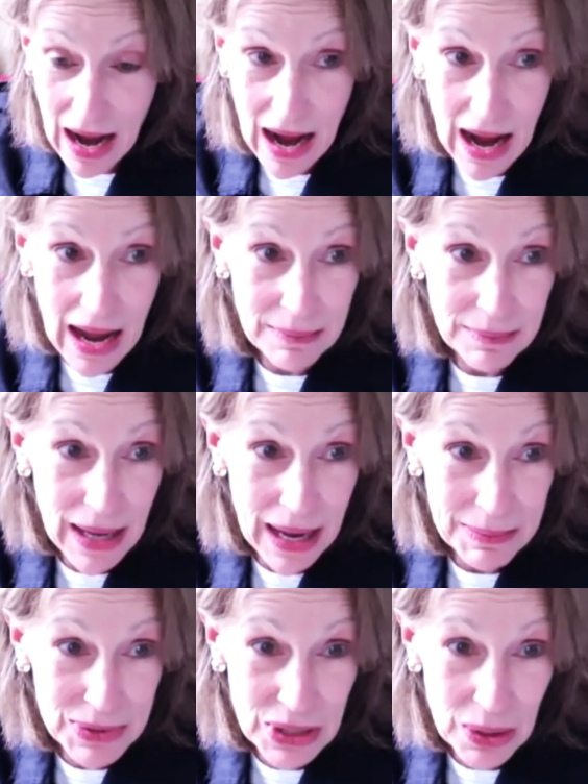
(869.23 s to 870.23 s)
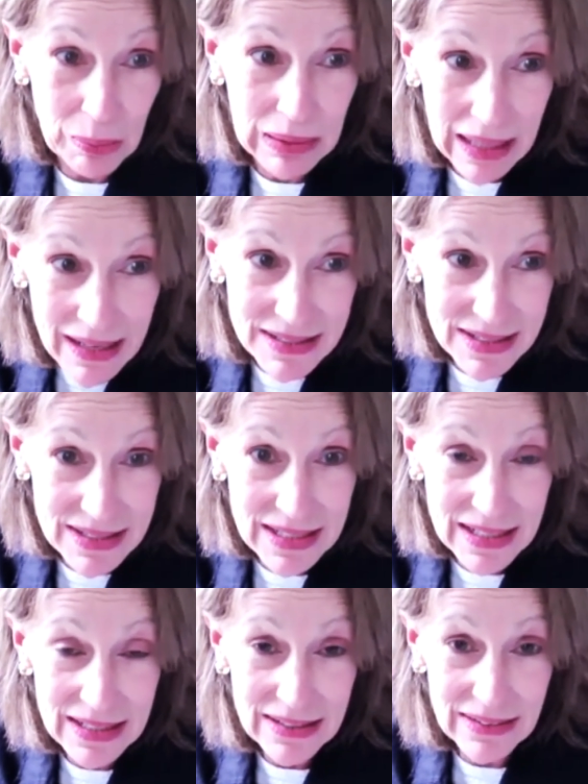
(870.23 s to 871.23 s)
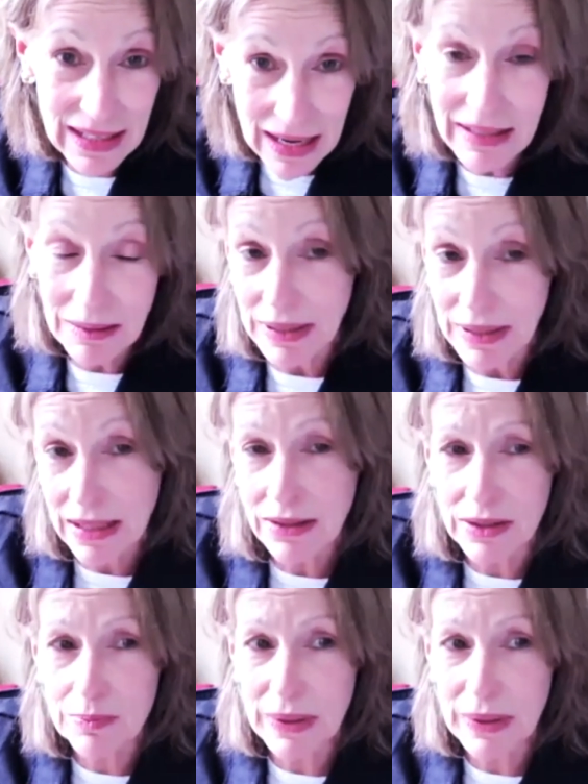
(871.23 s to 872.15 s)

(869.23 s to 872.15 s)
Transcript: I'm I'm so blessed that I am healed,